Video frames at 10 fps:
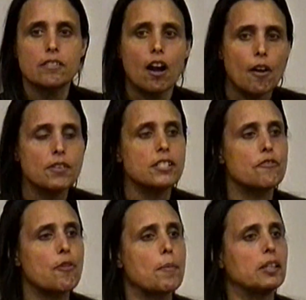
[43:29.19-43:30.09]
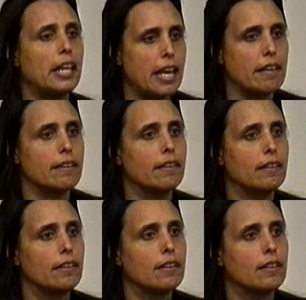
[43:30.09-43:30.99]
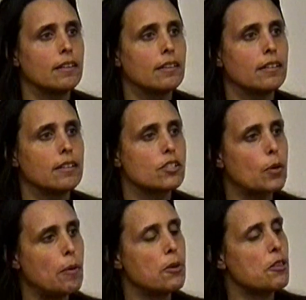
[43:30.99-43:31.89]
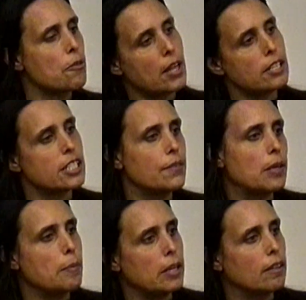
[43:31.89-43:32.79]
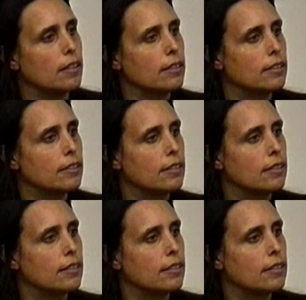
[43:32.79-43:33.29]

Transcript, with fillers: It's harvested from a lake. It's great with your Thanksgiving meal.